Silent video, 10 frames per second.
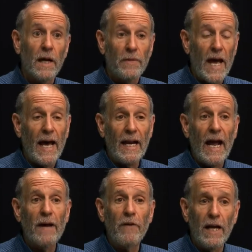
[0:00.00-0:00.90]
that
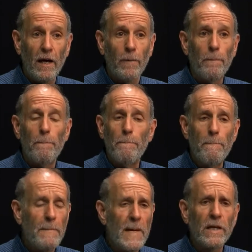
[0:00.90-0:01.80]
have helped
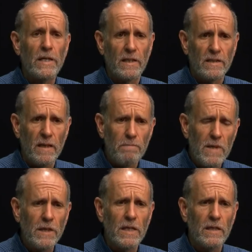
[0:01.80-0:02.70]
millions and
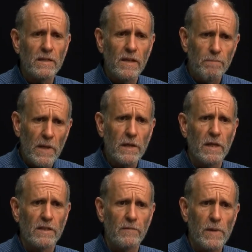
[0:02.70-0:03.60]
millions and
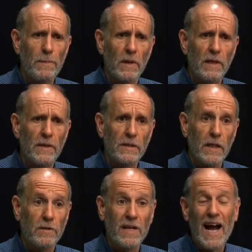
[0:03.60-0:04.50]
millions of people in this
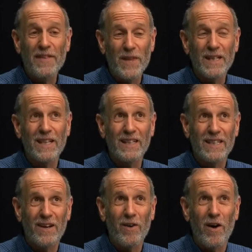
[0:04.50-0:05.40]
country. I think that
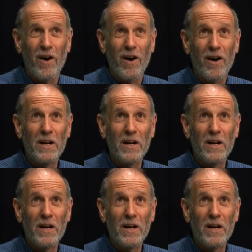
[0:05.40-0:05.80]
there are